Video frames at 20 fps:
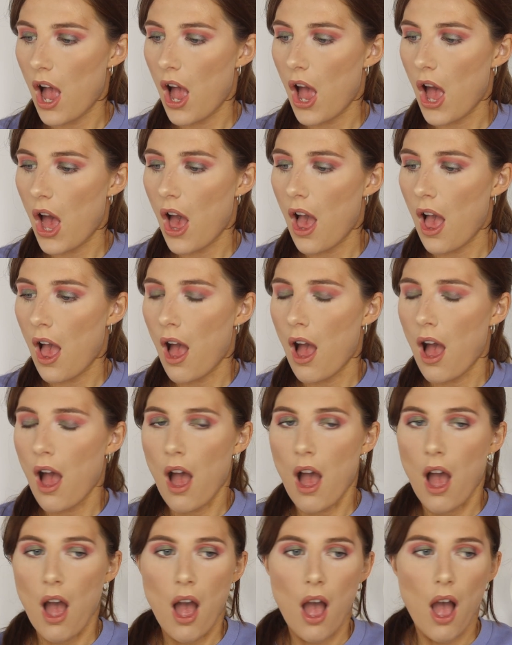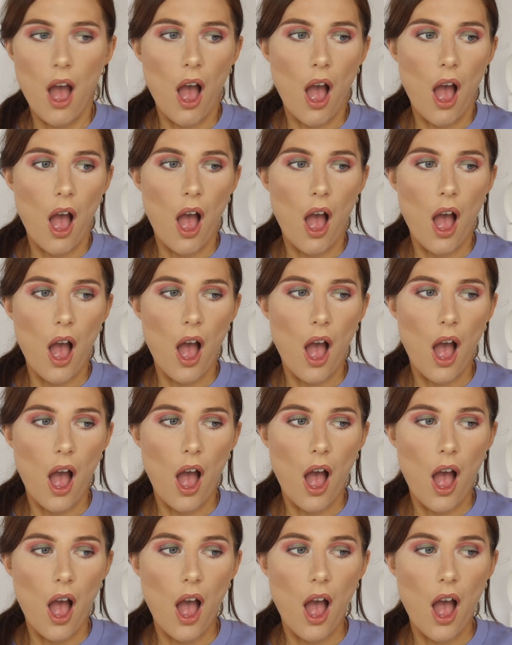
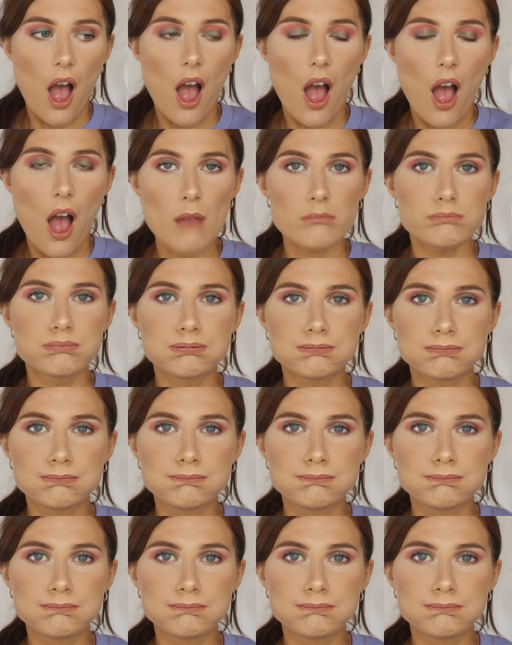Nothing is said.